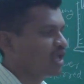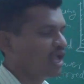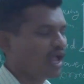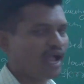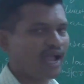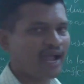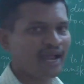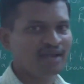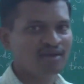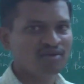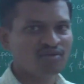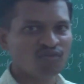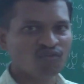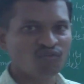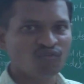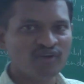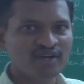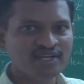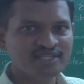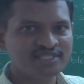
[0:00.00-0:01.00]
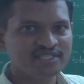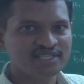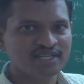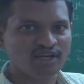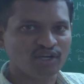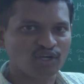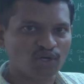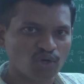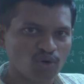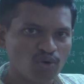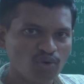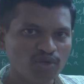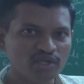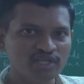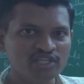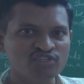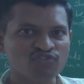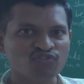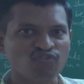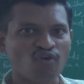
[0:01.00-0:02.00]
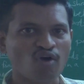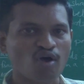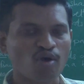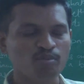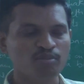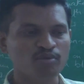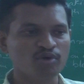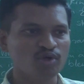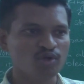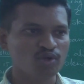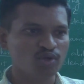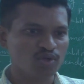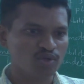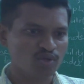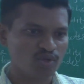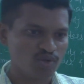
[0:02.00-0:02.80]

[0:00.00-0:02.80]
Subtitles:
And once dough is formed,